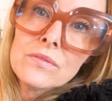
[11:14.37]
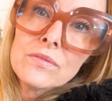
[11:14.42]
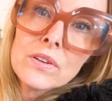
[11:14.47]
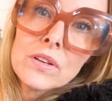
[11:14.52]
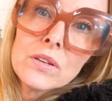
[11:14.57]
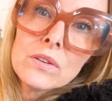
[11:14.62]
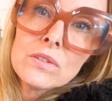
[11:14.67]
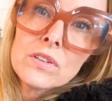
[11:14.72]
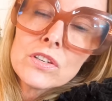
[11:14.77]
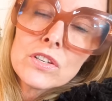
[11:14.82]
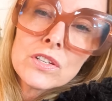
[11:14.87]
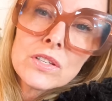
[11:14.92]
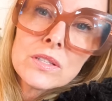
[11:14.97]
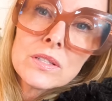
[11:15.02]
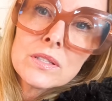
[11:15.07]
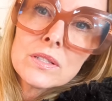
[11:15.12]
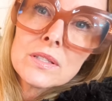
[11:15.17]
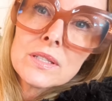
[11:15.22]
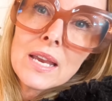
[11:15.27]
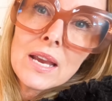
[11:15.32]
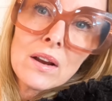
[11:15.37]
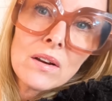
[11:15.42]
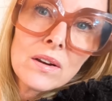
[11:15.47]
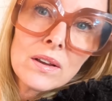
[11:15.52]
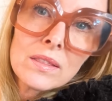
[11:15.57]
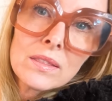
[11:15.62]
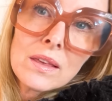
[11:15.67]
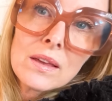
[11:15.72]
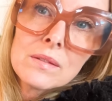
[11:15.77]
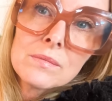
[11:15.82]
for you to just stare
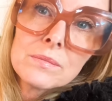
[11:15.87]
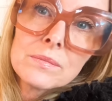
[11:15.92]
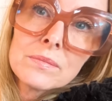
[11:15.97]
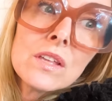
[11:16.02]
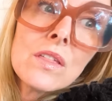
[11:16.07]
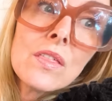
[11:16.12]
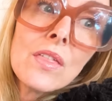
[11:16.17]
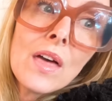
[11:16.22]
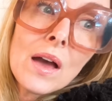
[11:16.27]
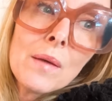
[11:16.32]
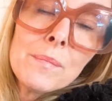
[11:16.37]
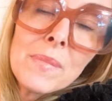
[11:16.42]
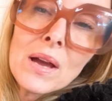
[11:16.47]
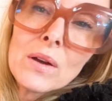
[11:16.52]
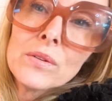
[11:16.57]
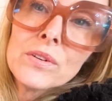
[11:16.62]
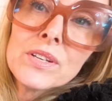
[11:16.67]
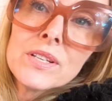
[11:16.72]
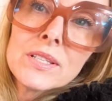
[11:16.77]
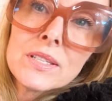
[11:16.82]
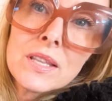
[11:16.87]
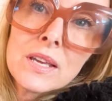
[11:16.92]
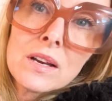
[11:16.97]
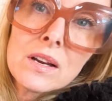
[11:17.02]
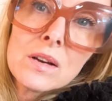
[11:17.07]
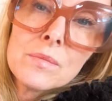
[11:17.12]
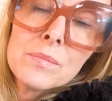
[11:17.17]
at them. That mountain is there